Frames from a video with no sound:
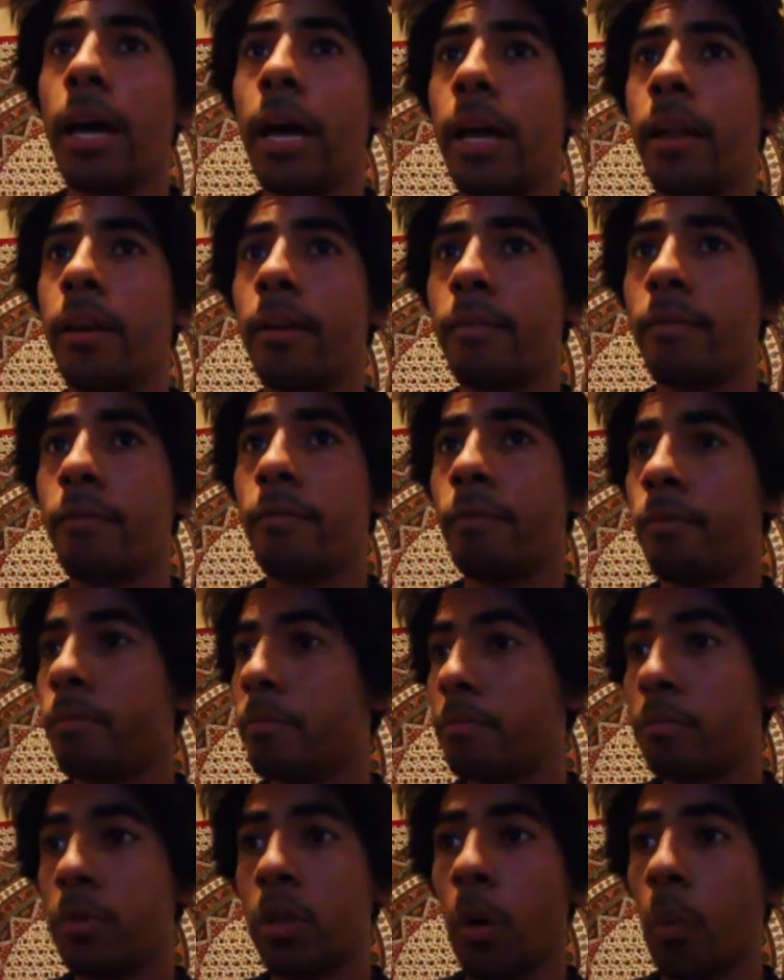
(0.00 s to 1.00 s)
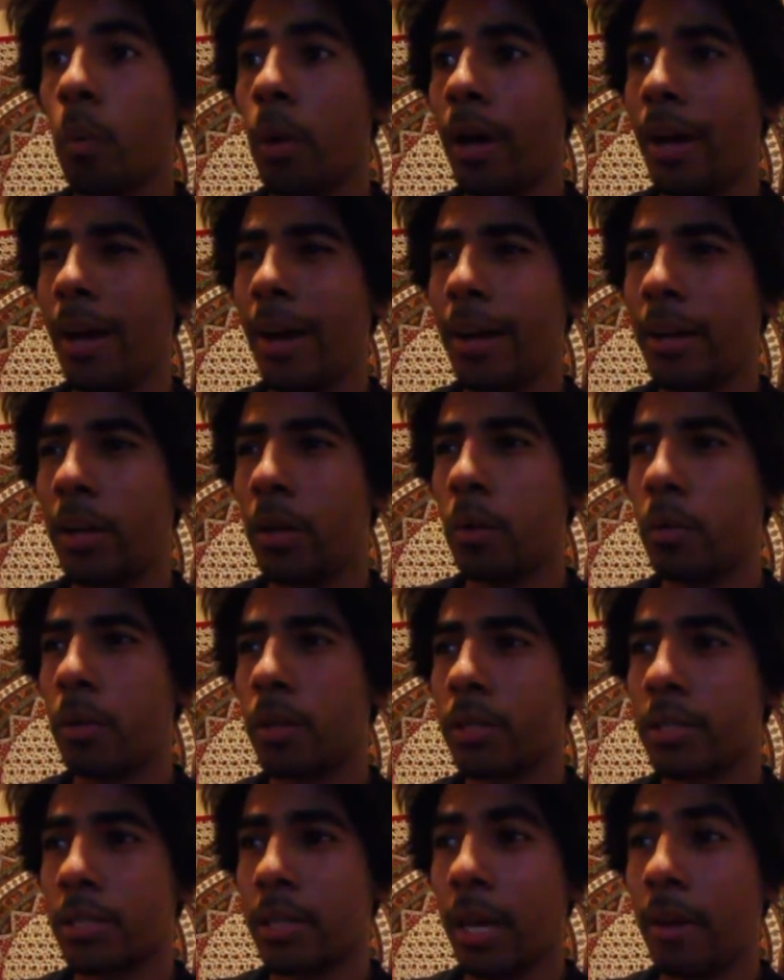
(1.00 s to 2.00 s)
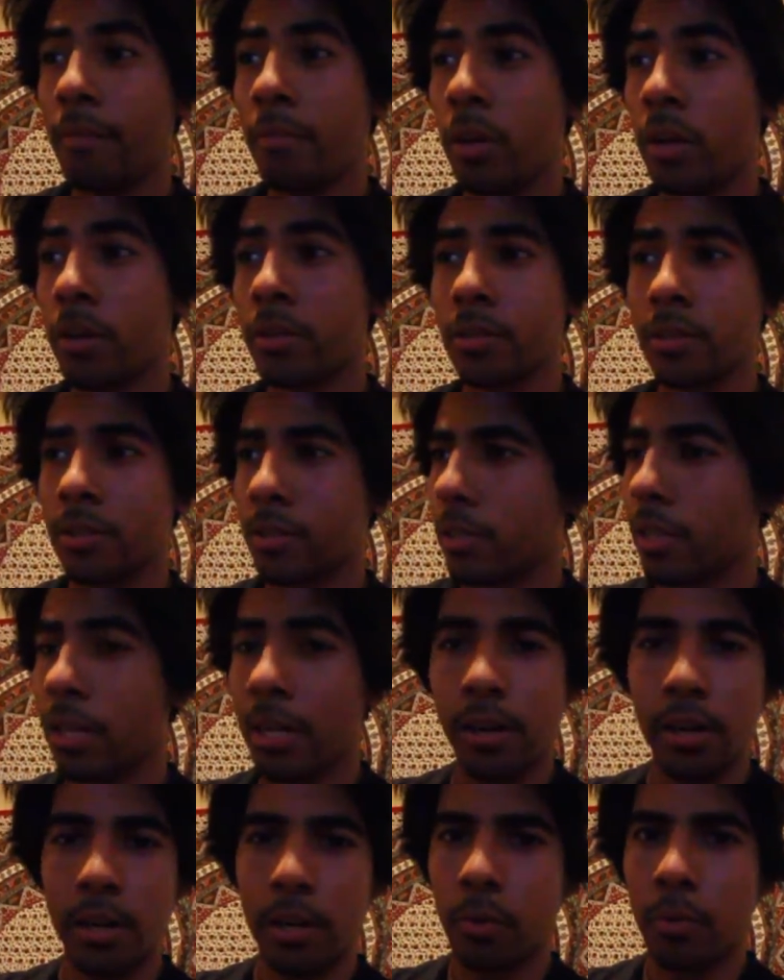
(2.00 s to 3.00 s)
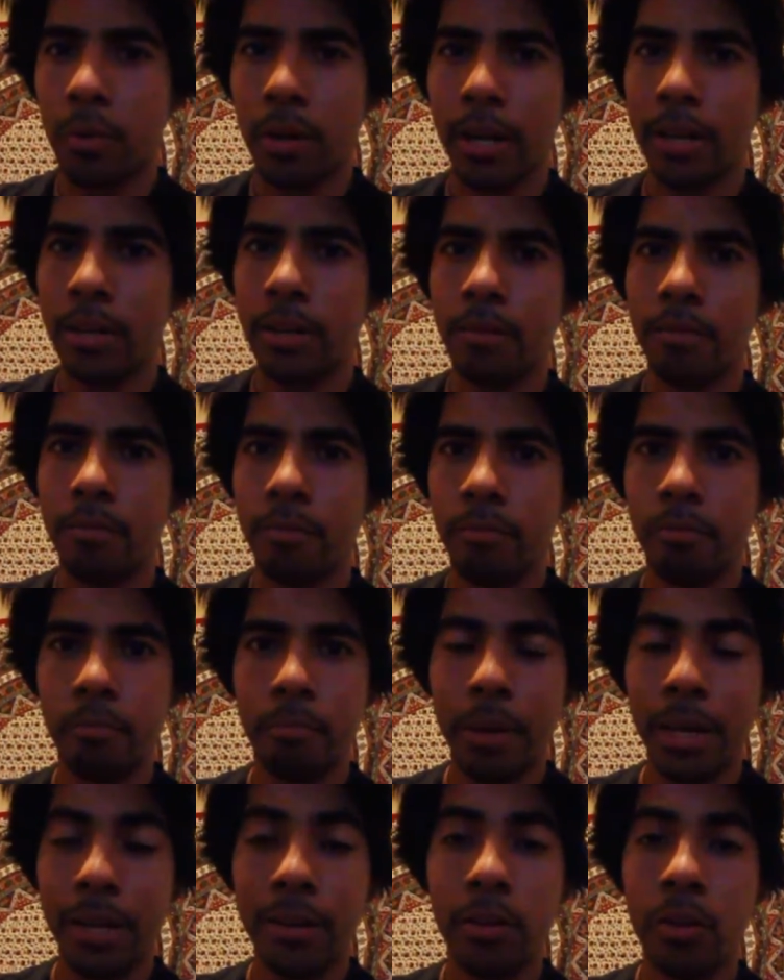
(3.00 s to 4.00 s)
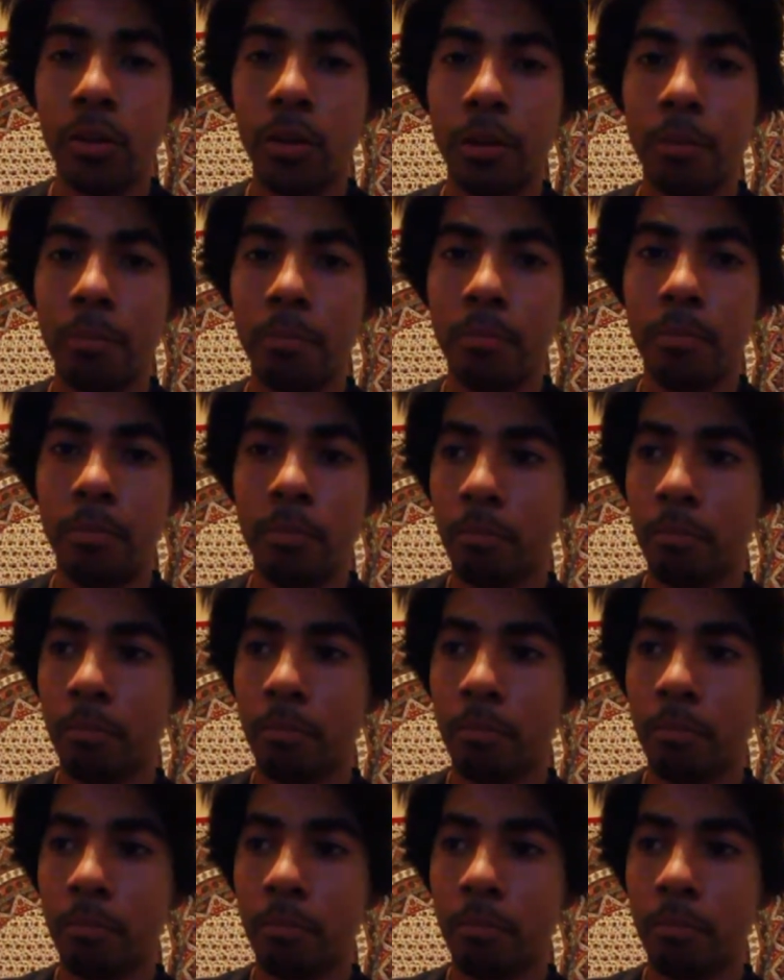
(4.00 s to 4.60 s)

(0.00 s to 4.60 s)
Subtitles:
And the way I do the skate vlogs is literally what I've been doing